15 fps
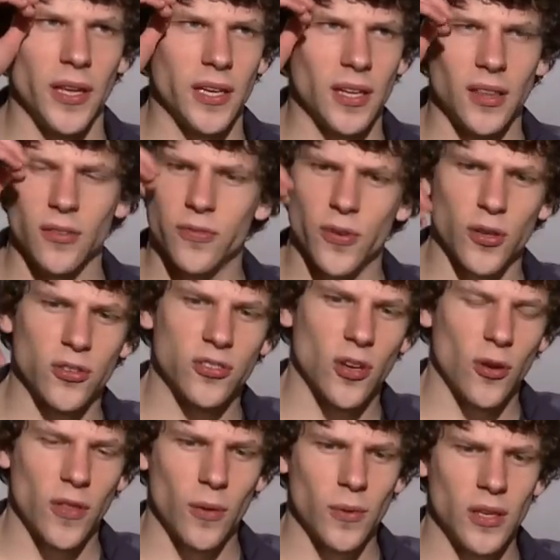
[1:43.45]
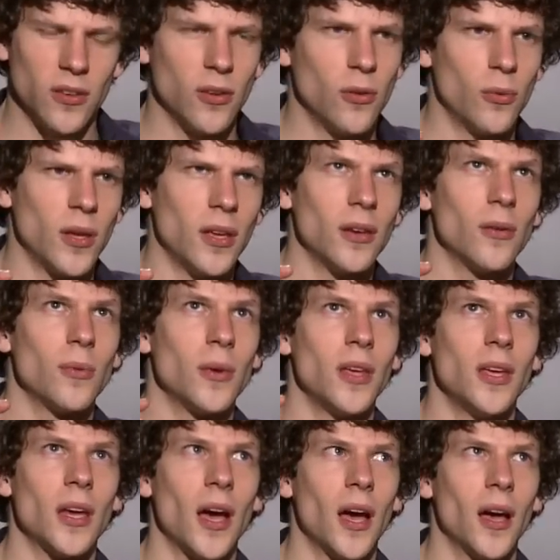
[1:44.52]
Like in the first show that we do, we
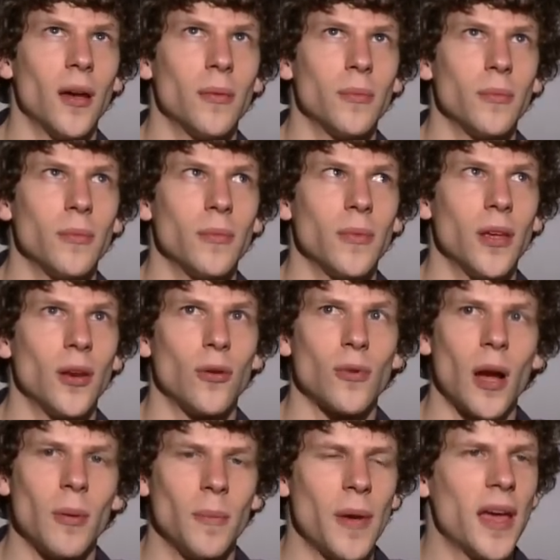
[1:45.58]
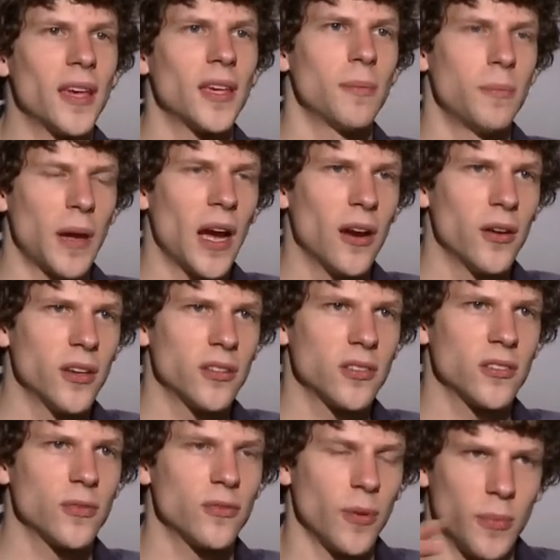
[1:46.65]
we um, you know rob a bank in
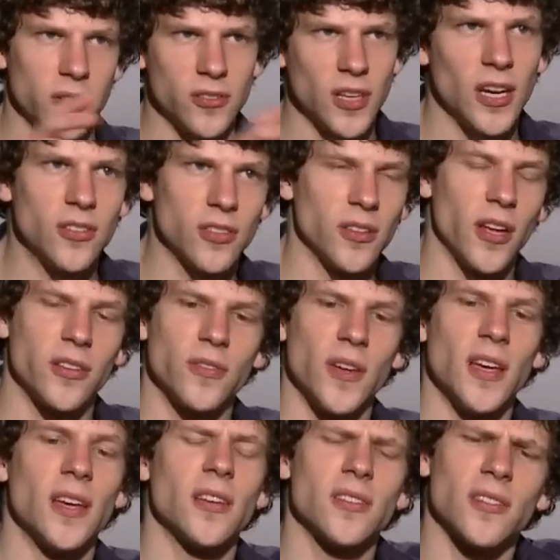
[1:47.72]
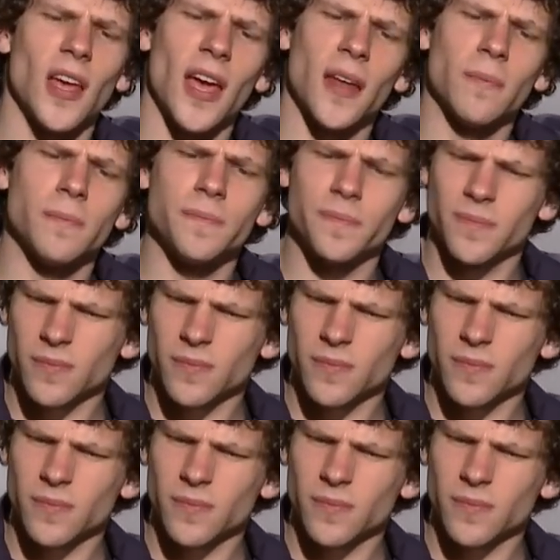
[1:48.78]
Paris from a stage in Las Vegas, and